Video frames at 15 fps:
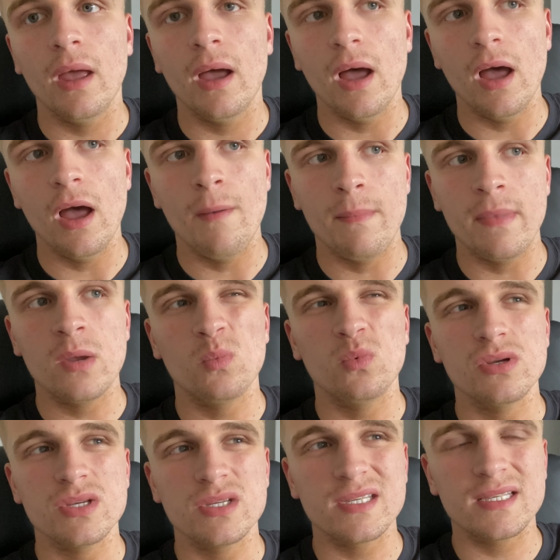It
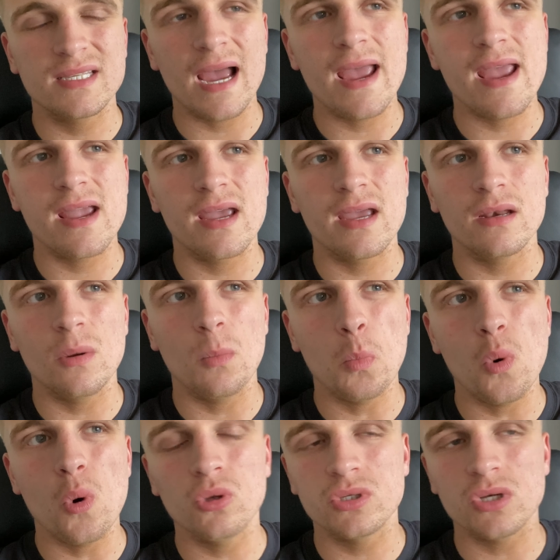was taking
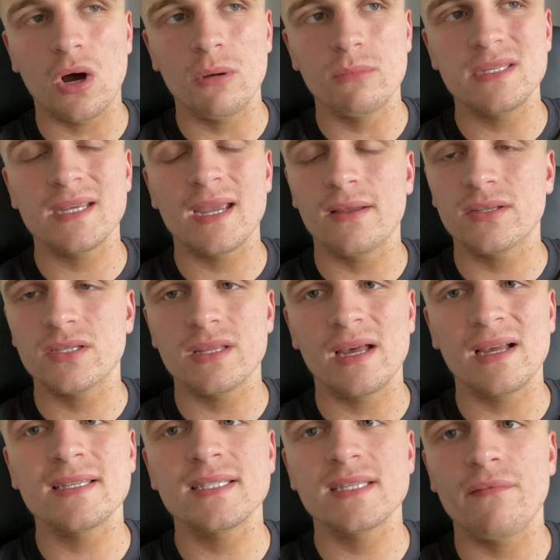more time to get to
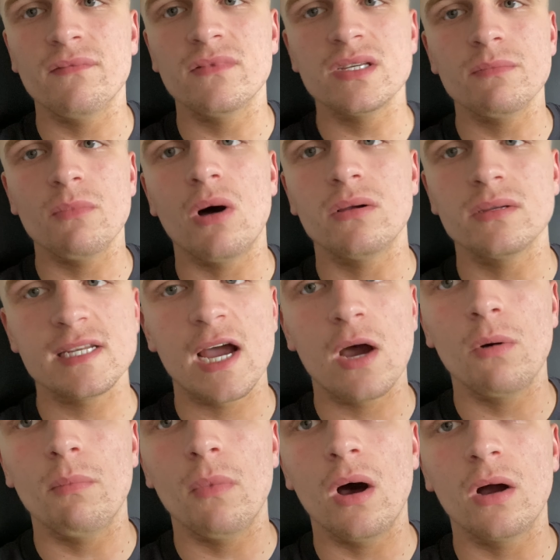that 70 miles an
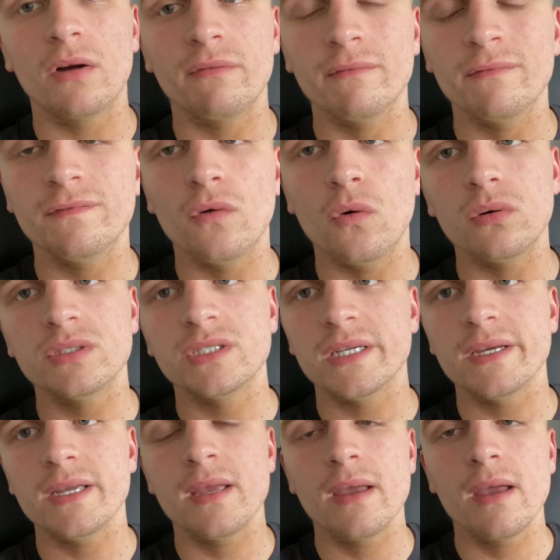hour mark from
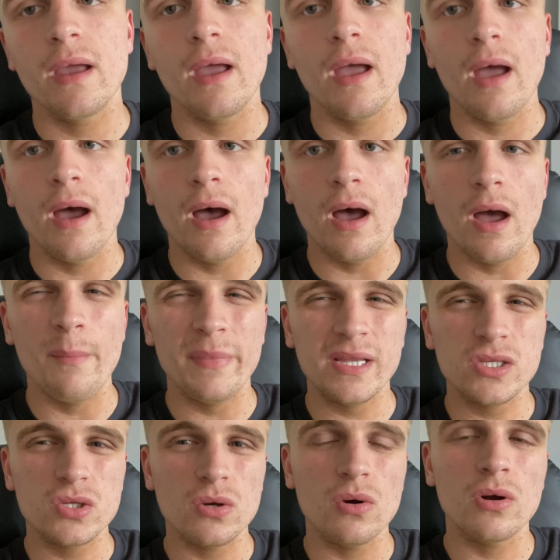40. It
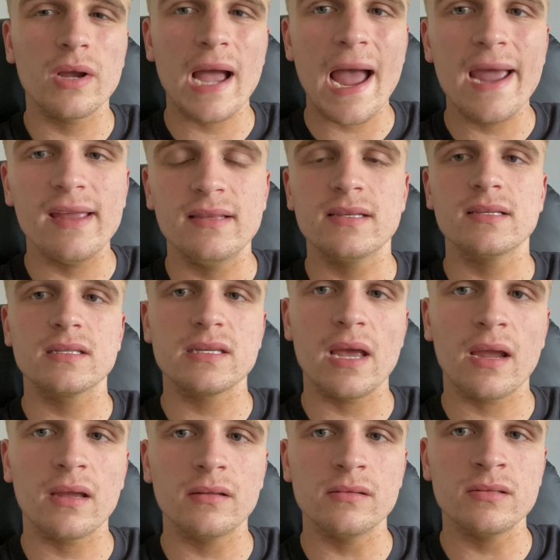took 8
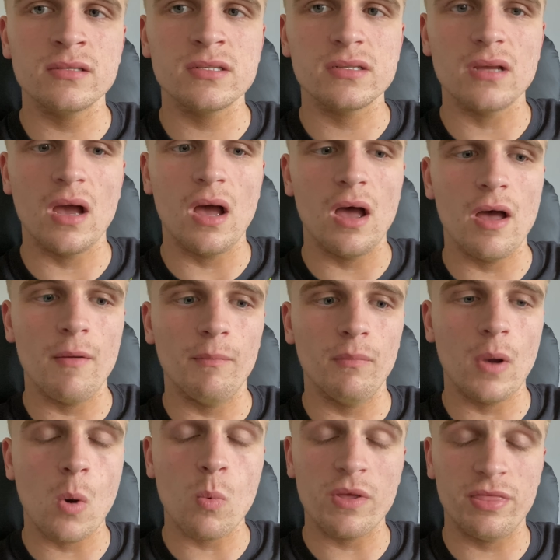seconds
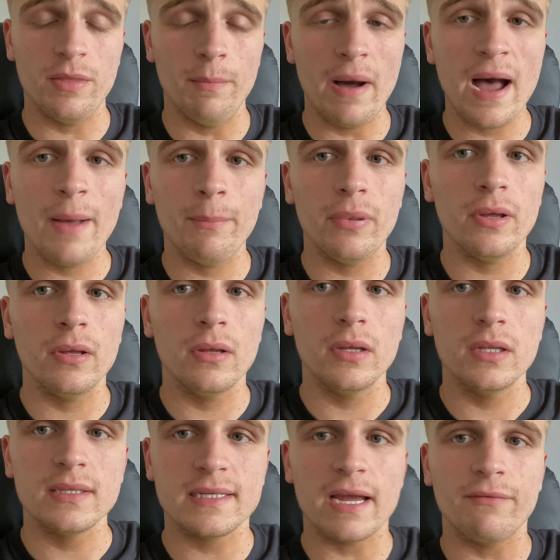with the map
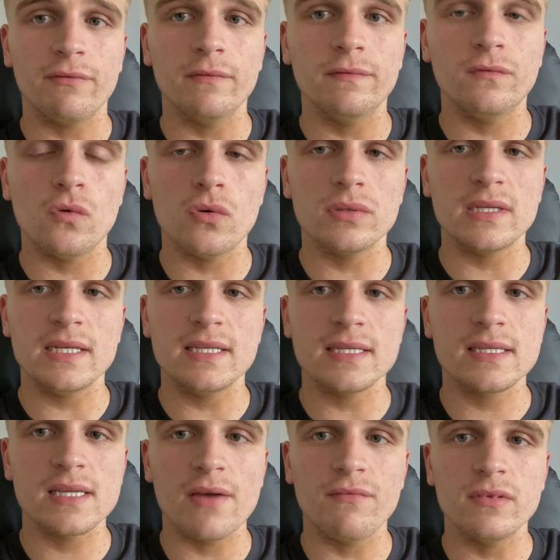to get from 40 to
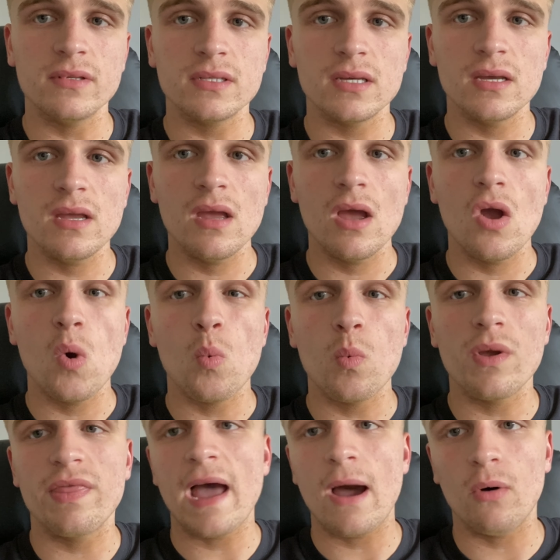70.
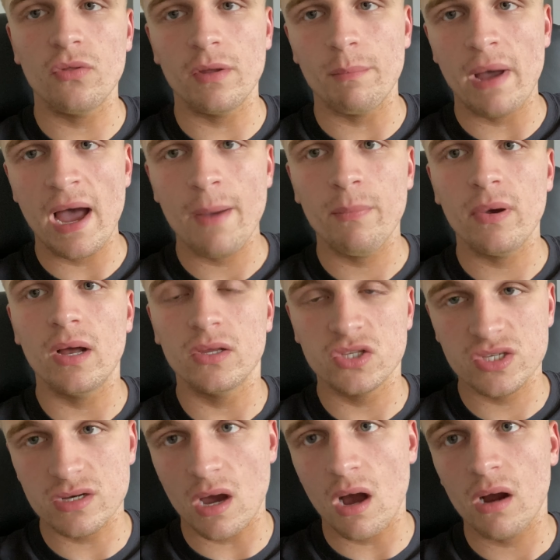Without the map
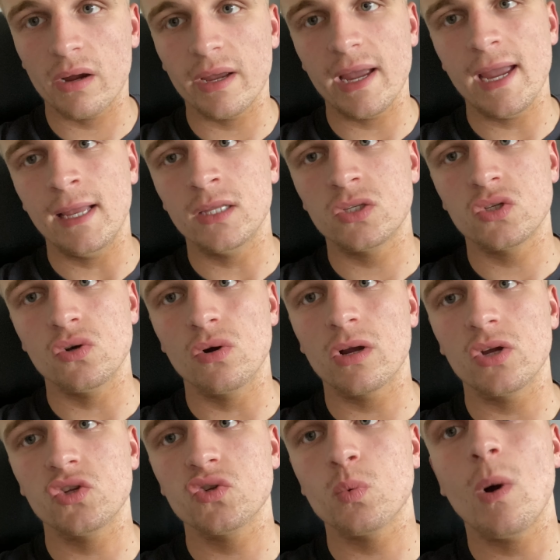stock, it
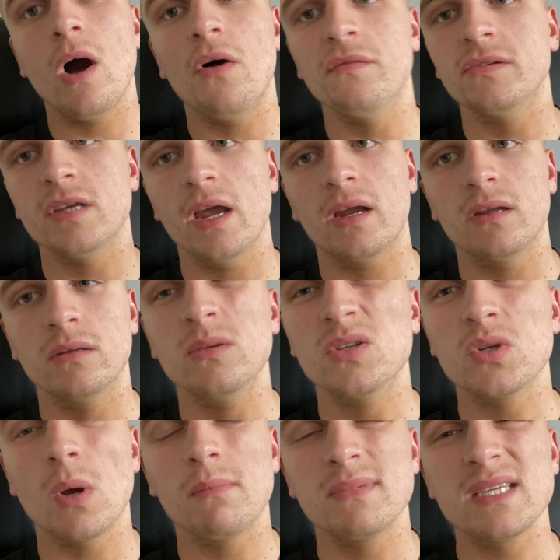took 12 seconds.
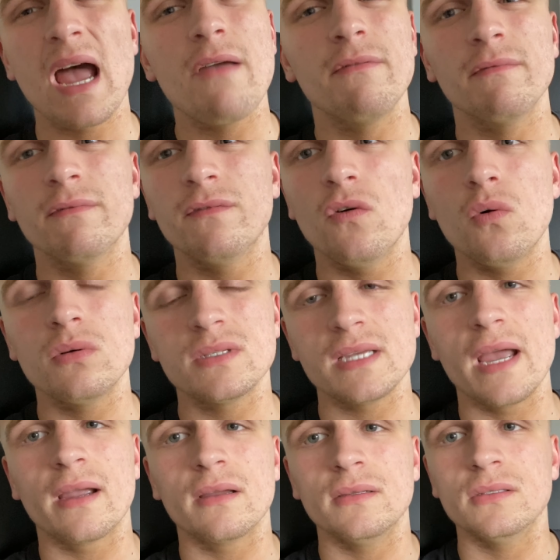So I'm saving 4
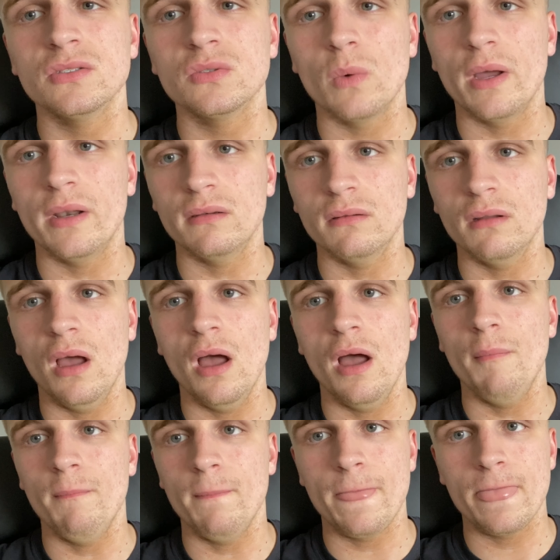seconds when
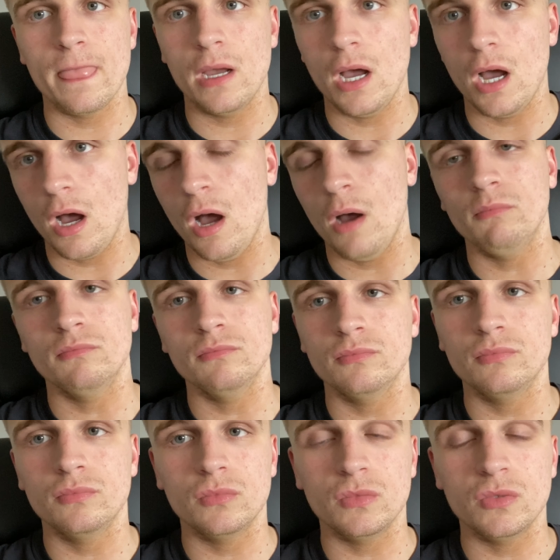I'm
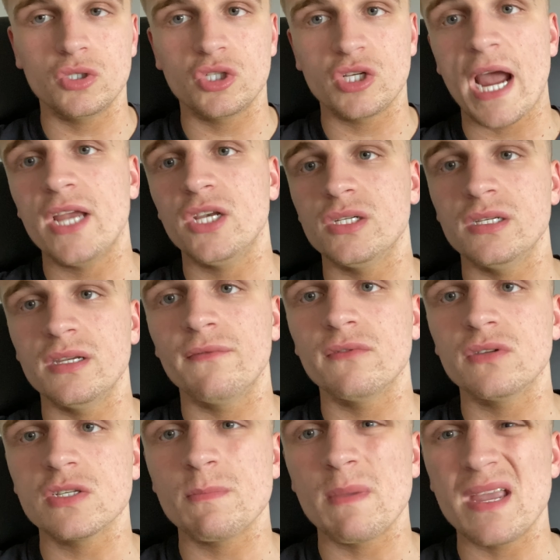changing
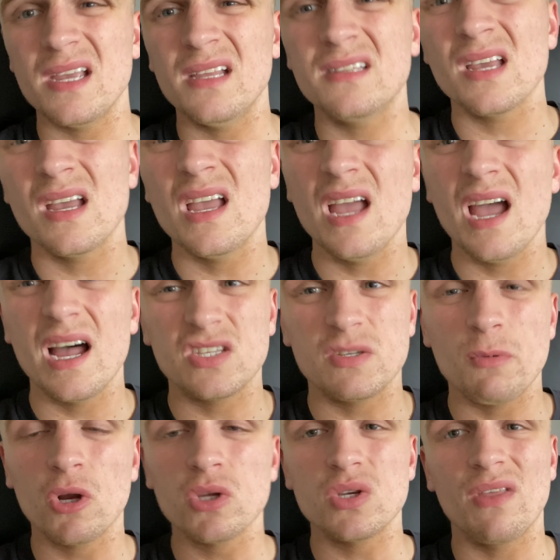different speeds. And to be
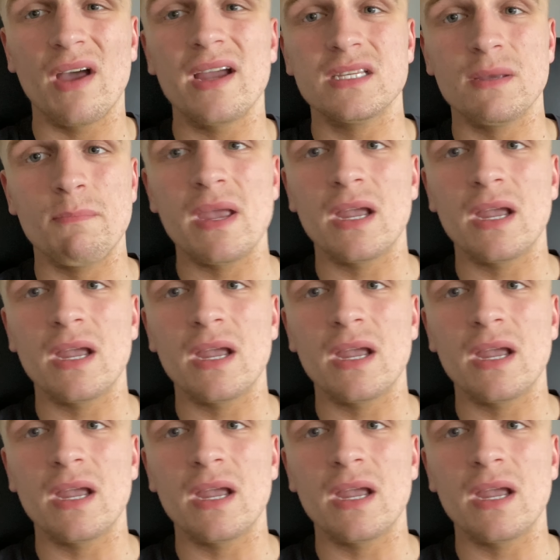honest with you, that is a big